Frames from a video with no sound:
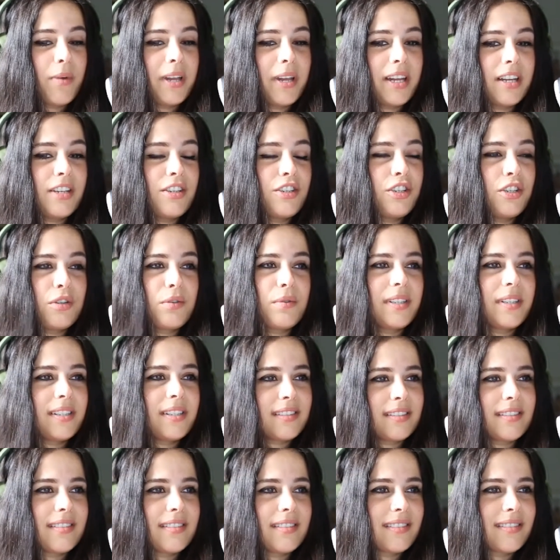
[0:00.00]
we can do
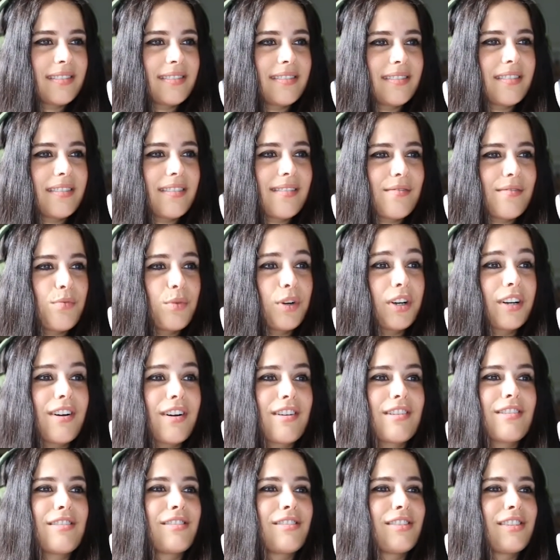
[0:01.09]
is work
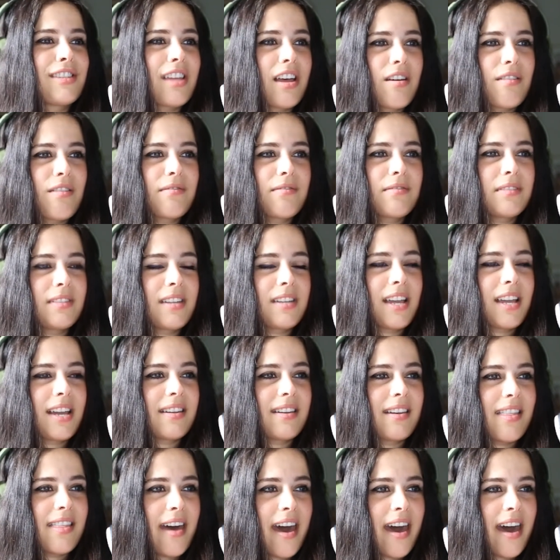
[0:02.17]
on ourselves,
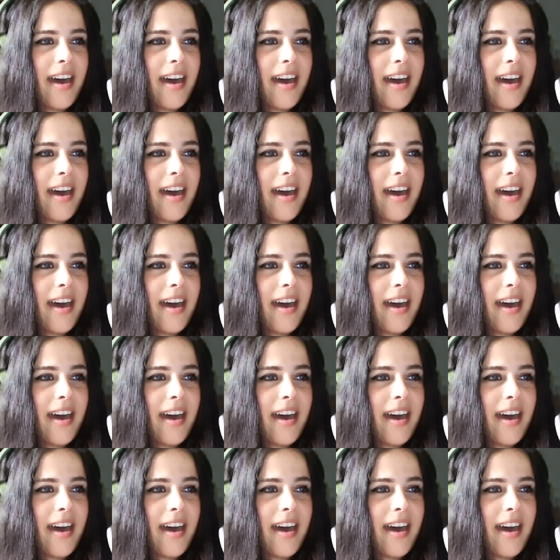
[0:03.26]
and